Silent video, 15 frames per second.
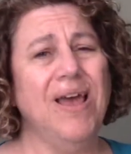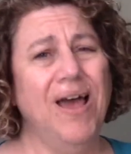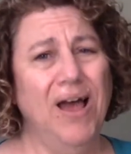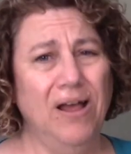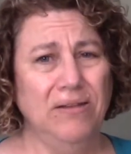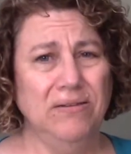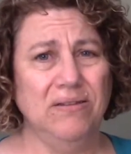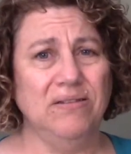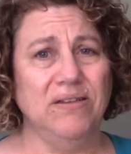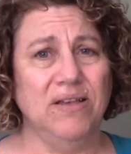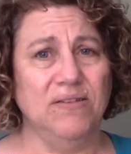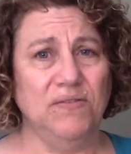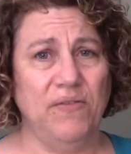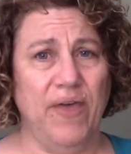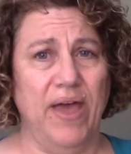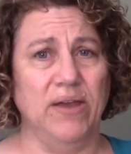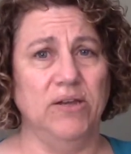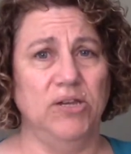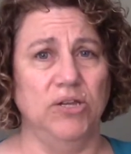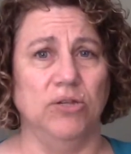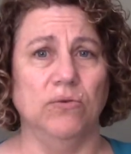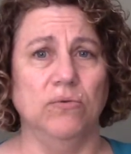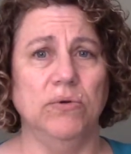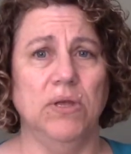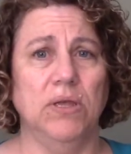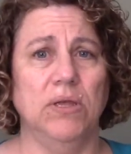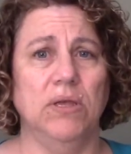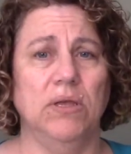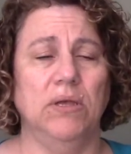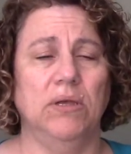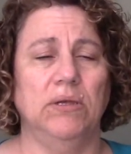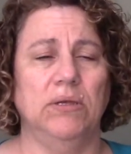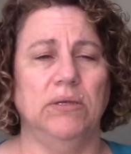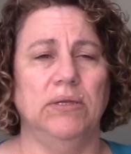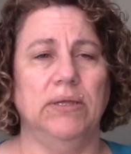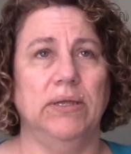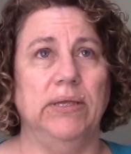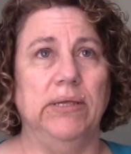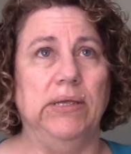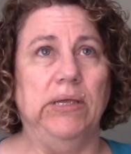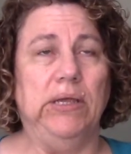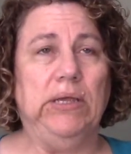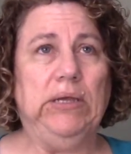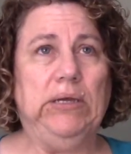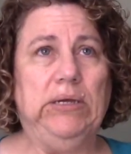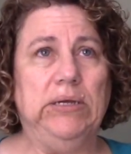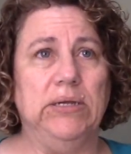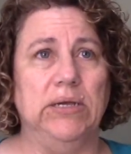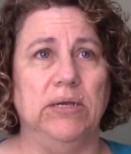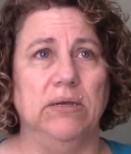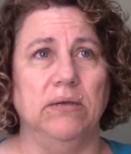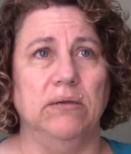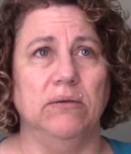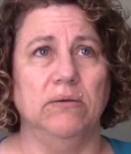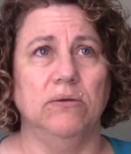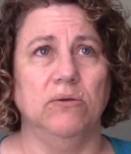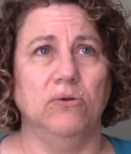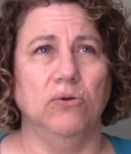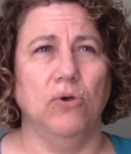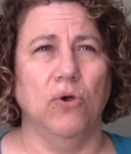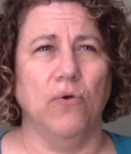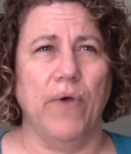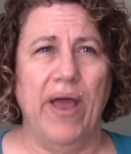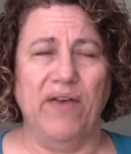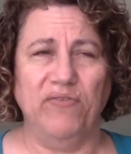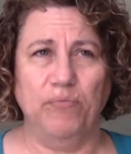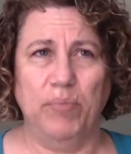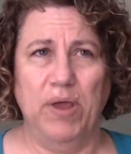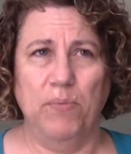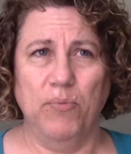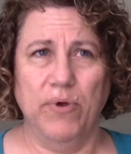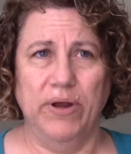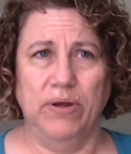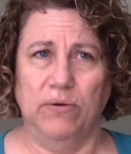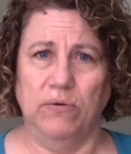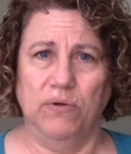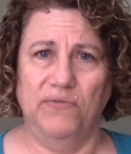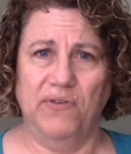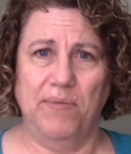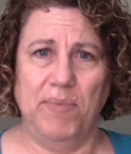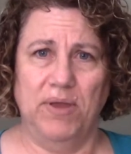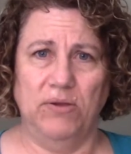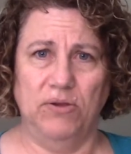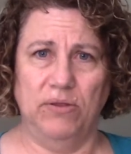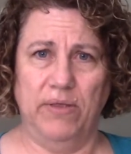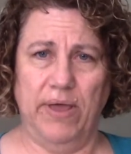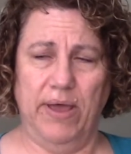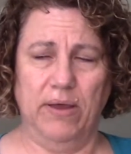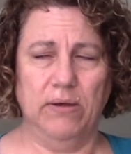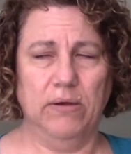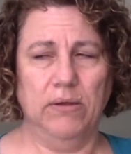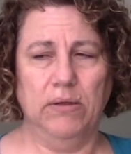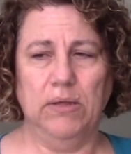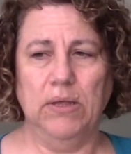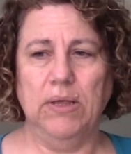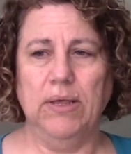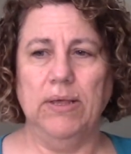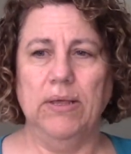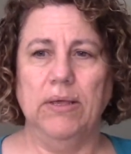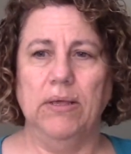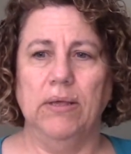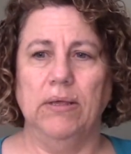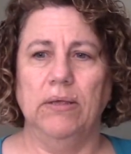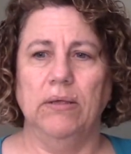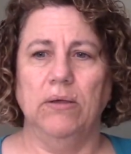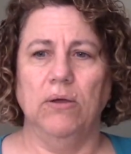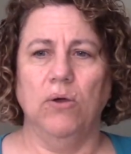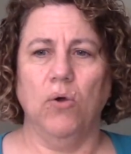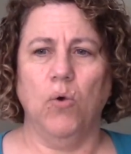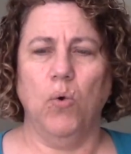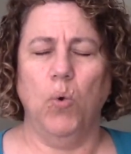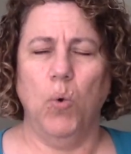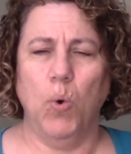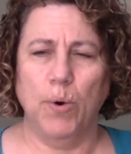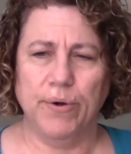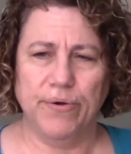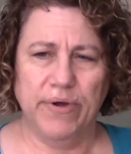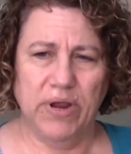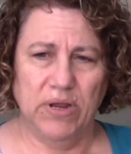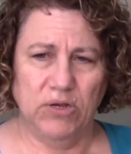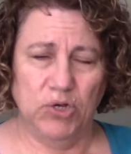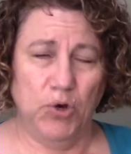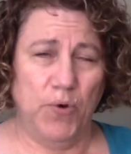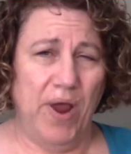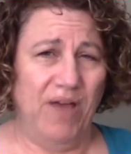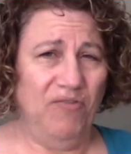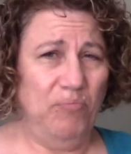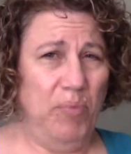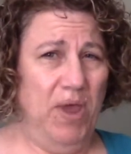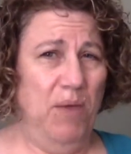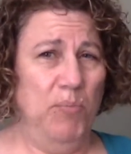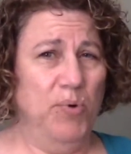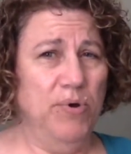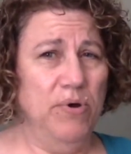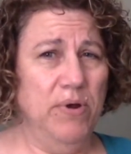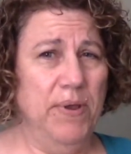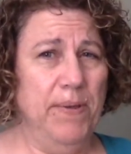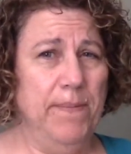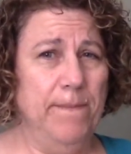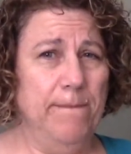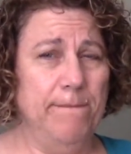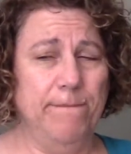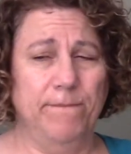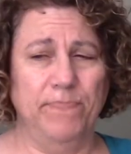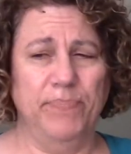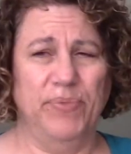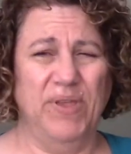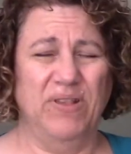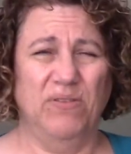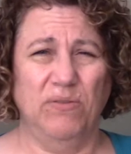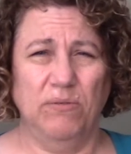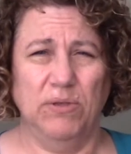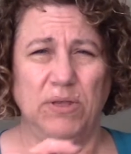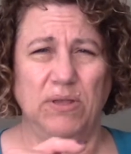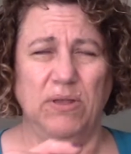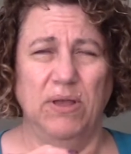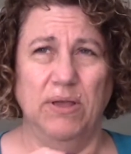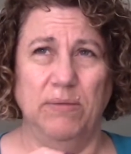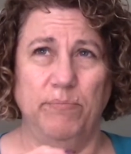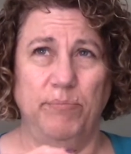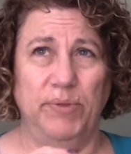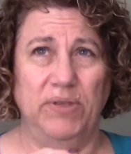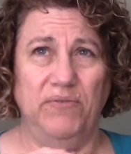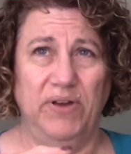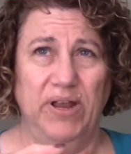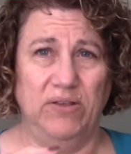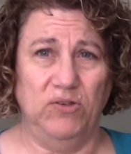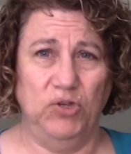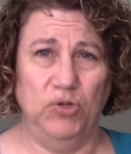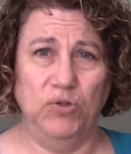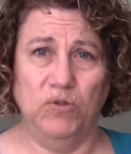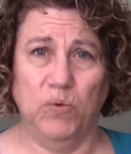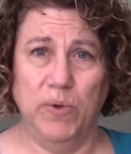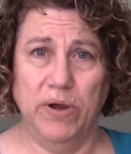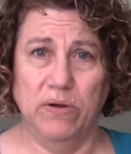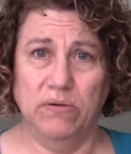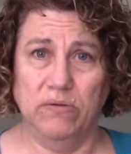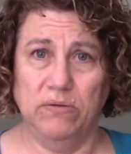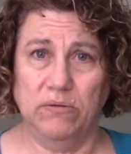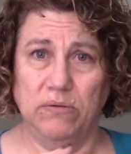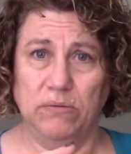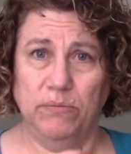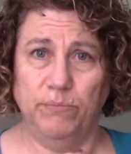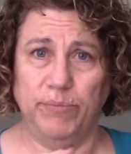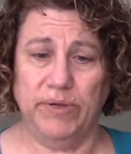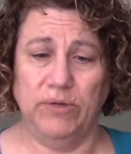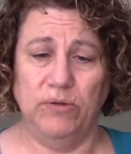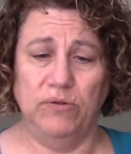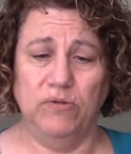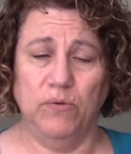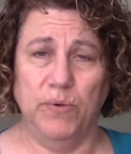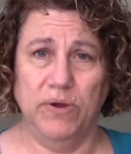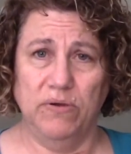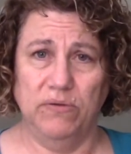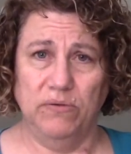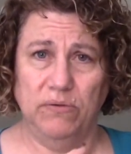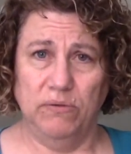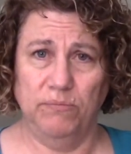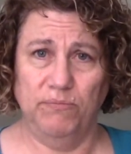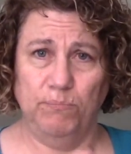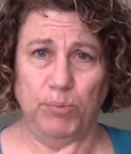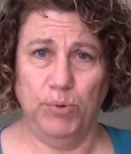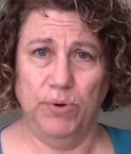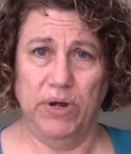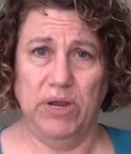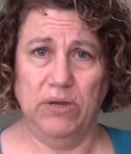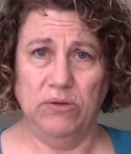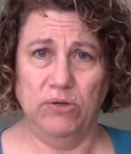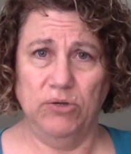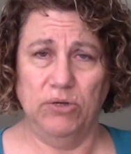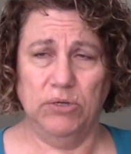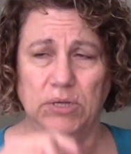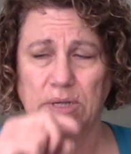I'll discuss that too. And graph paper, I don't know if I mentioned that. 1/4-inch graph paper, that's I believe it has 2 squares by 2 squares per inch.